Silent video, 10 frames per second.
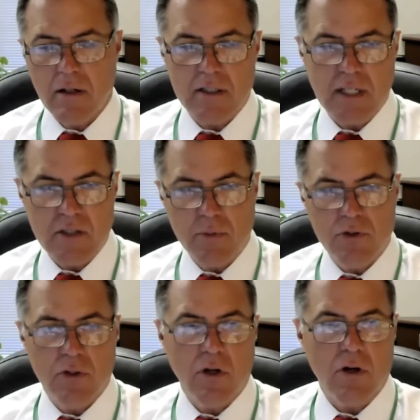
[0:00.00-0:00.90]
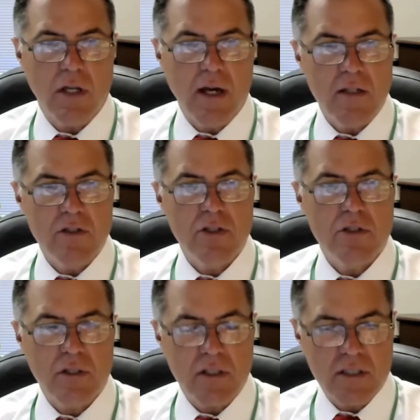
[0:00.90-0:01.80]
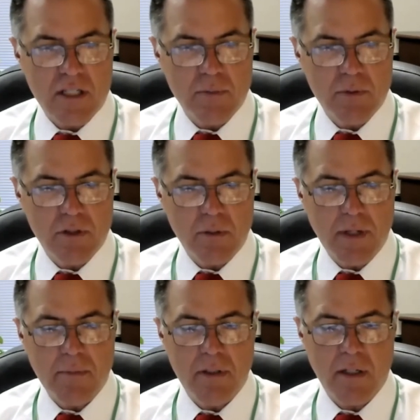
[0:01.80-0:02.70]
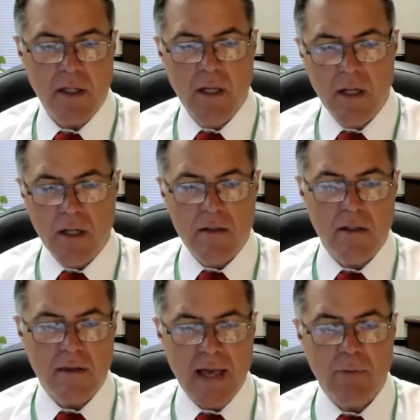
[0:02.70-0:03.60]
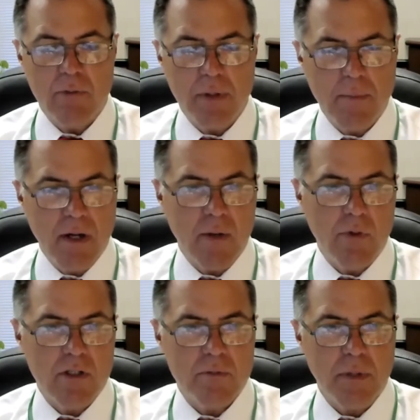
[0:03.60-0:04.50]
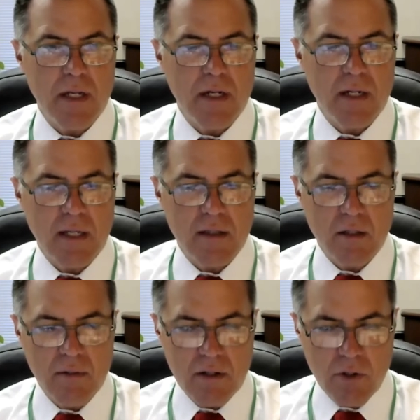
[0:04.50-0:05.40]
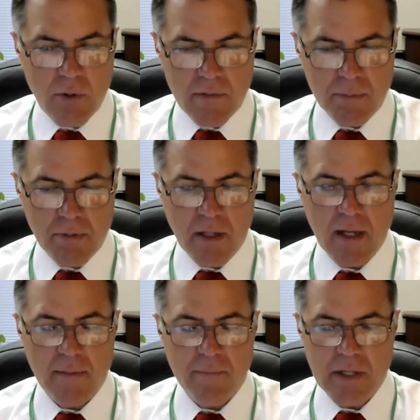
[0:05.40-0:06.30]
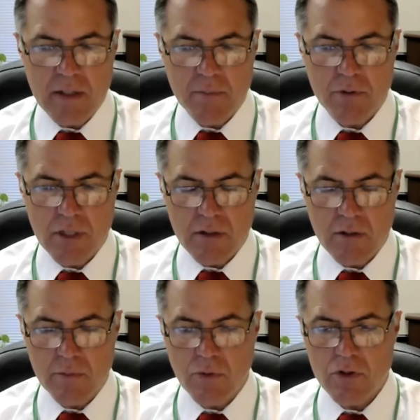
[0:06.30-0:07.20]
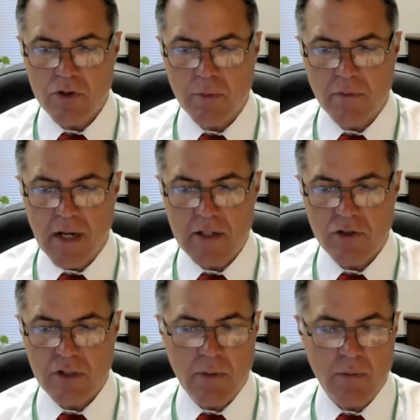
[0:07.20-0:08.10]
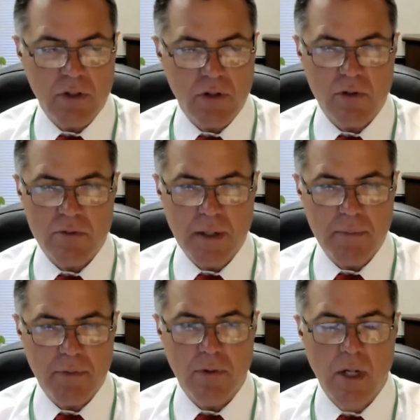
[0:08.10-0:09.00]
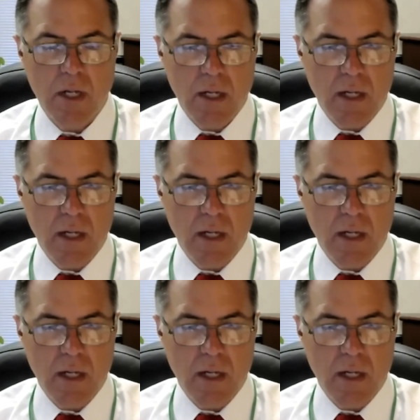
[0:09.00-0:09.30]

accessible to the archaeologists and accessible to the public, that would be money well spent. And again, they do have a plan. They did present to the Board of Supervisors, and I would encourage people